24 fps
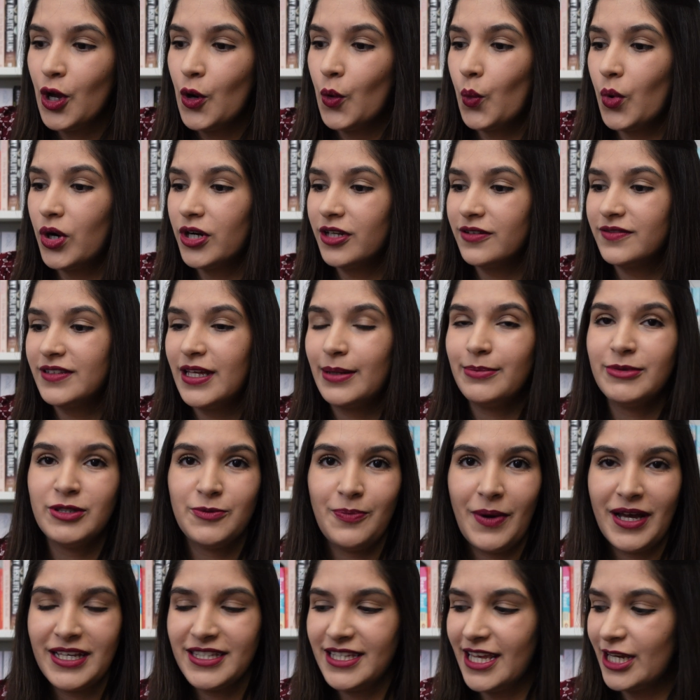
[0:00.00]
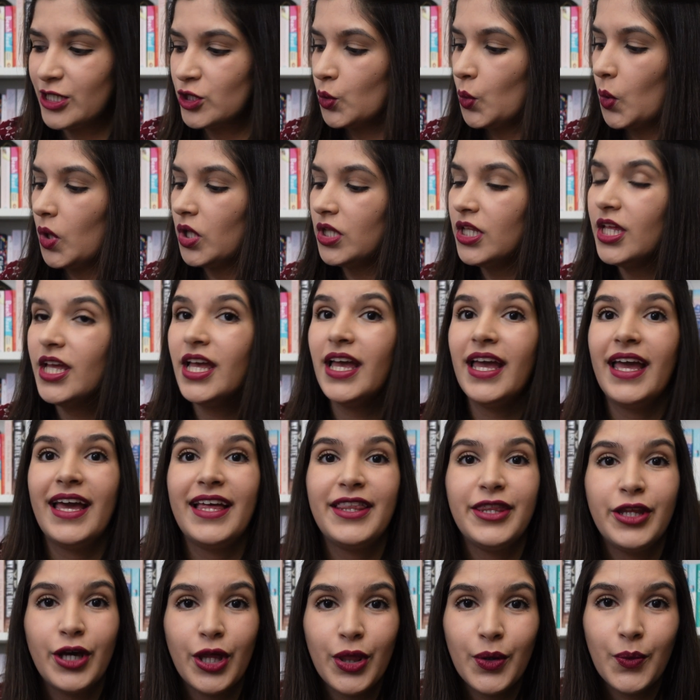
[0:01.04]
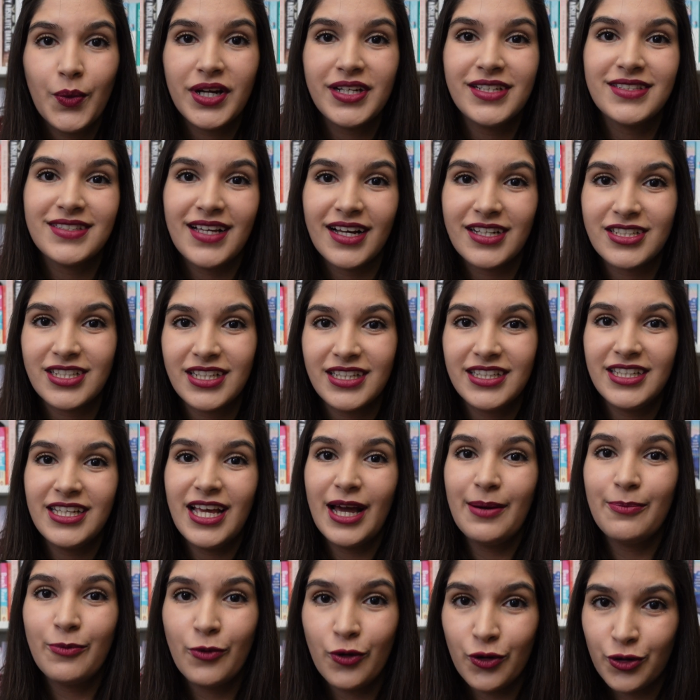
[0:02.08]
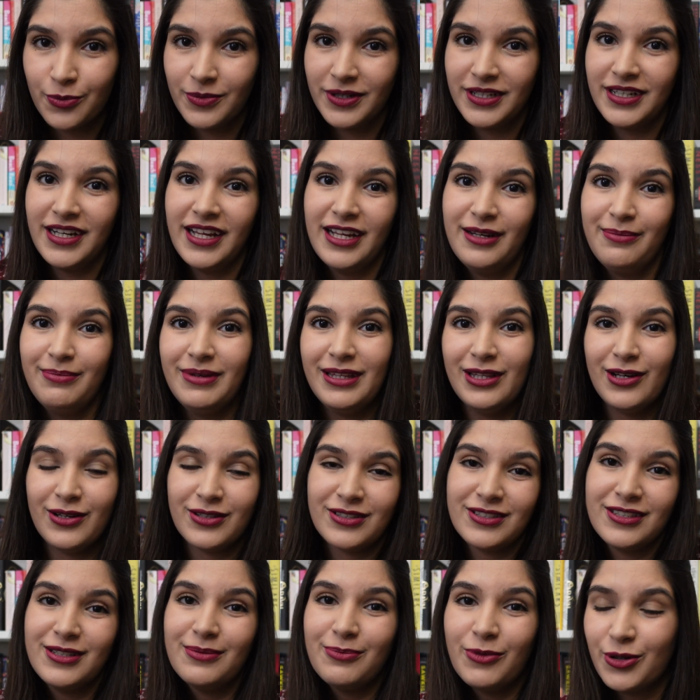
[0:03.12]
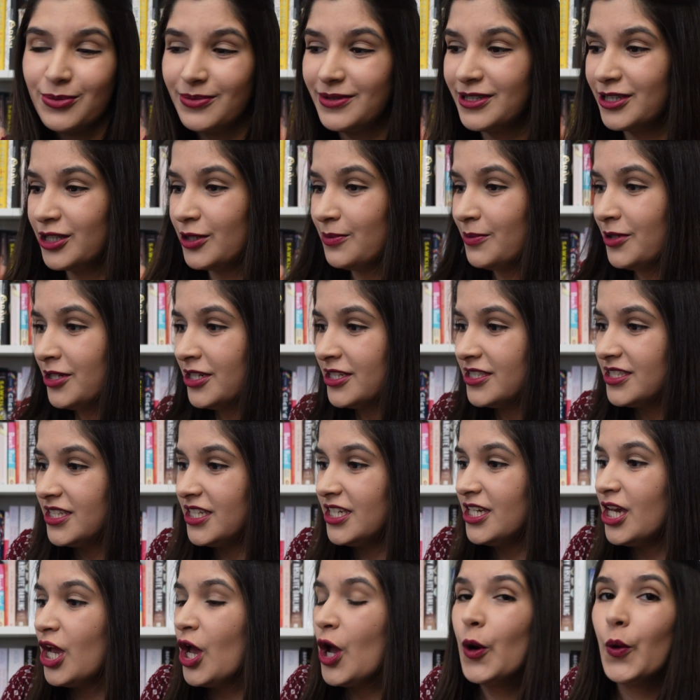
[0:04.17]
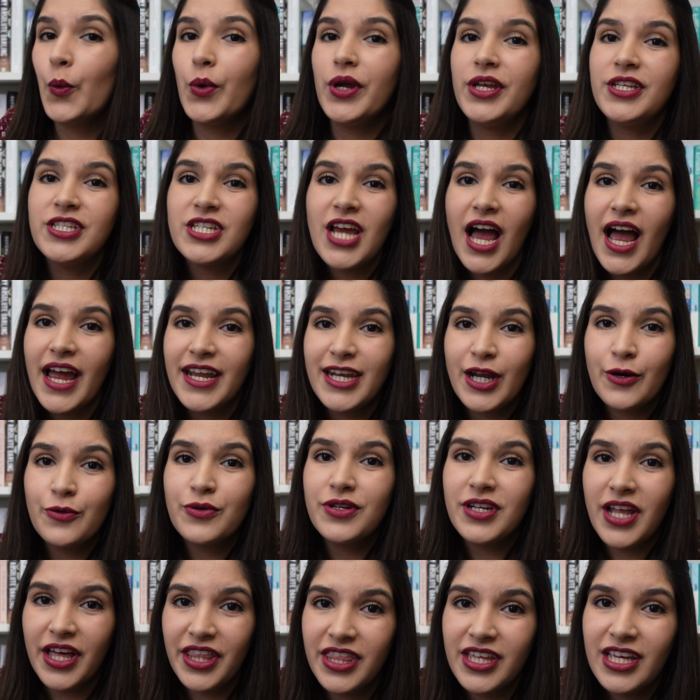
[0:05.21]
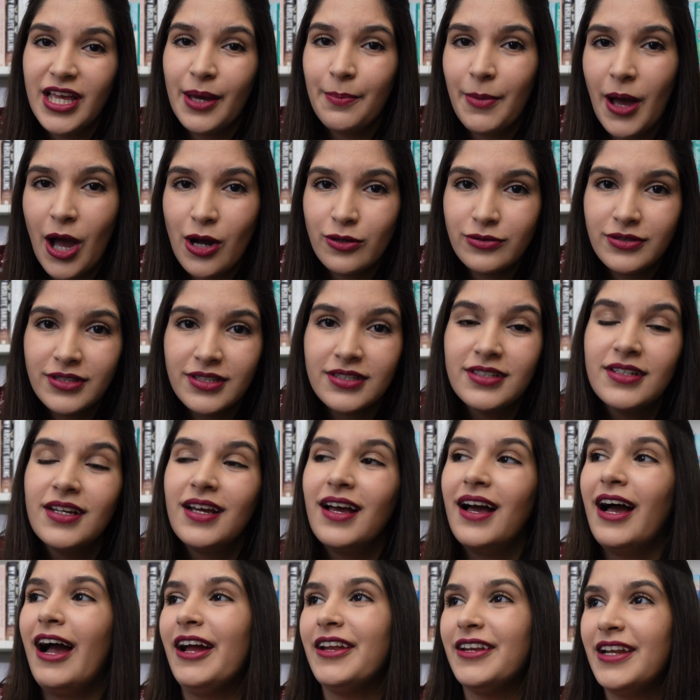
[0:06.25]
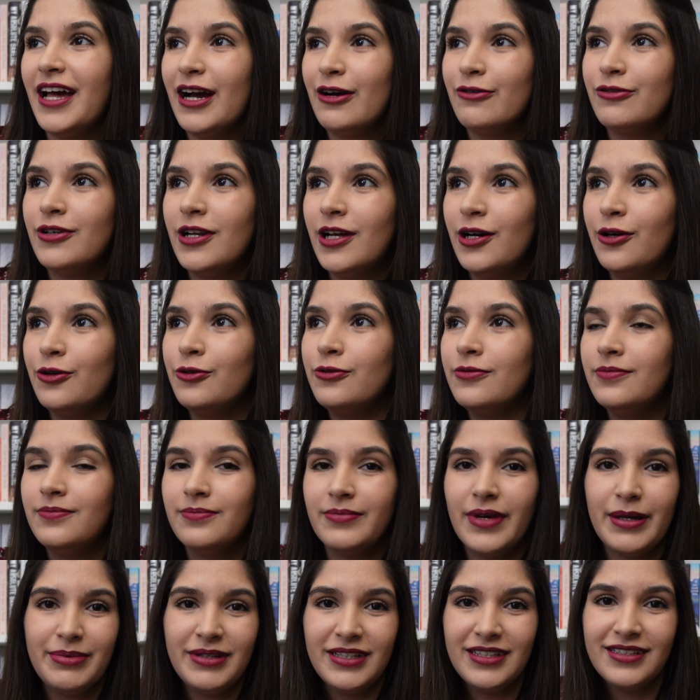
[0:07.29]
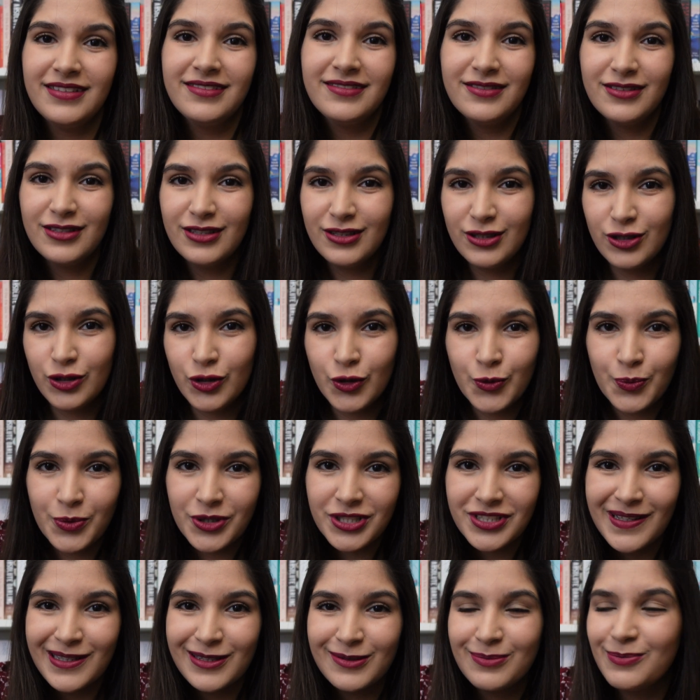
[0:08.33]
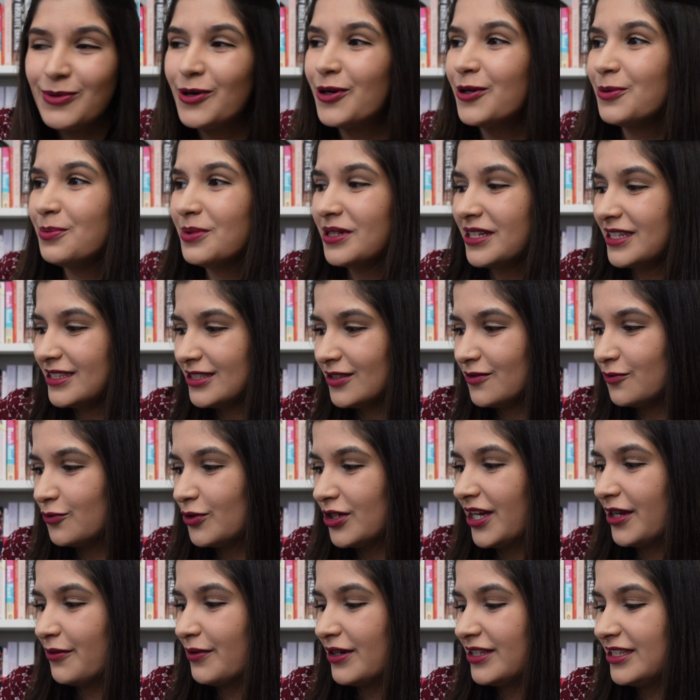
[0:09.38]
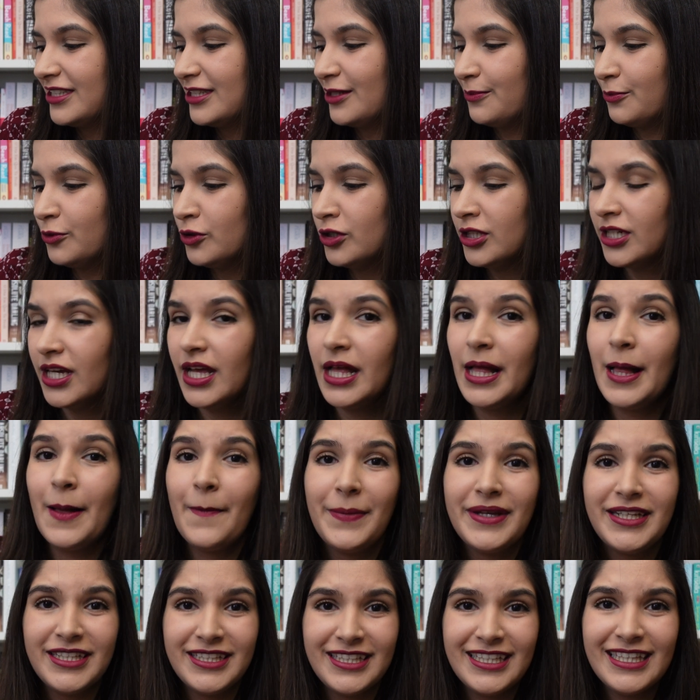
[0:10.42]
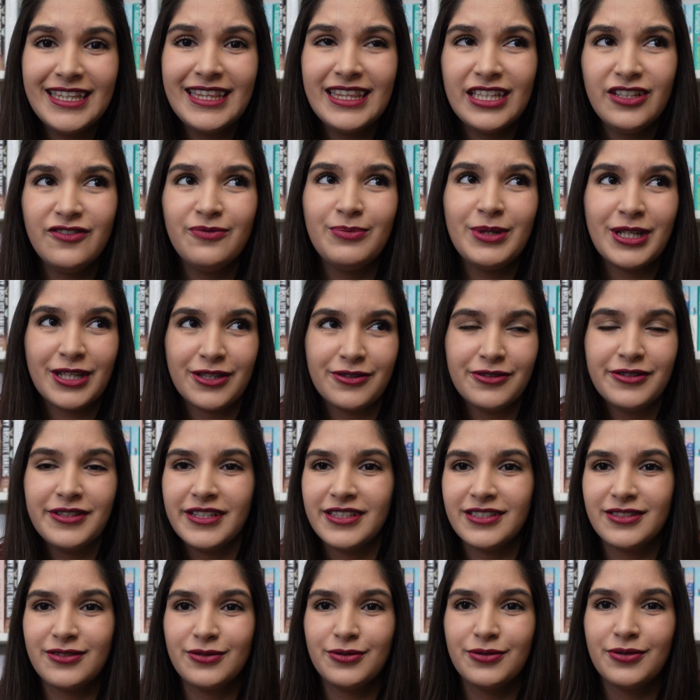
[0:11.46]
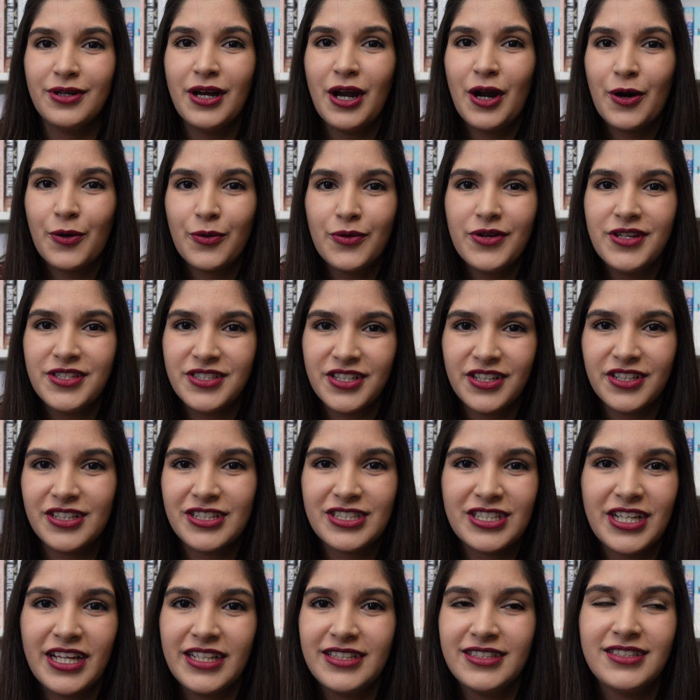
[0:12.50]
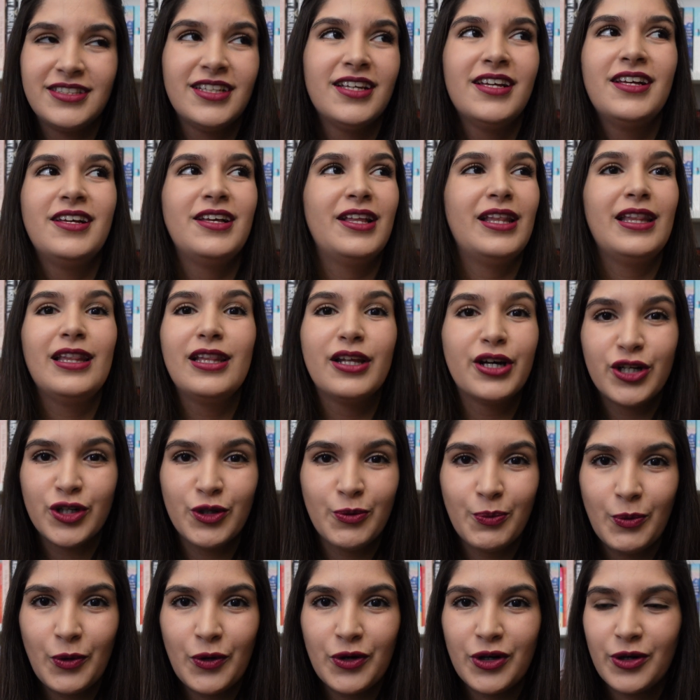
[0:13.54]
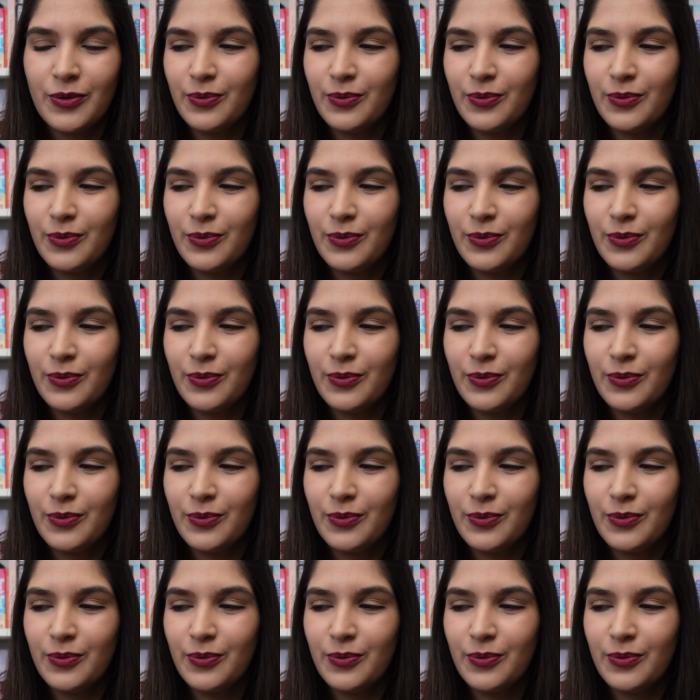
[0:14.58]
One of them is bisexual and the other one is actually a Mormon and belongs to the Mormon community, which I know nothing about. I now know maybe 2% more because of what I read in the book, but it did leave me curious to research and learn more